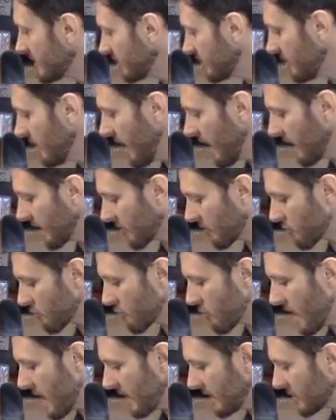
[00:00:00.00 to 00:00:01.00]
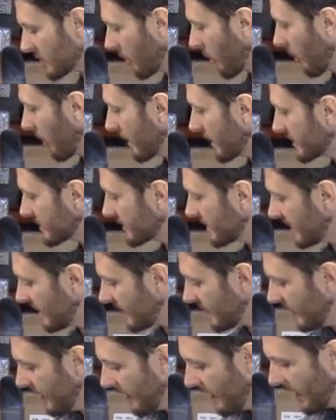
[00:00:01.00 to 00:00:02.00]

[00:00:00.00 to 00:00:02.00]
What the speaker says: so not a great touring ski.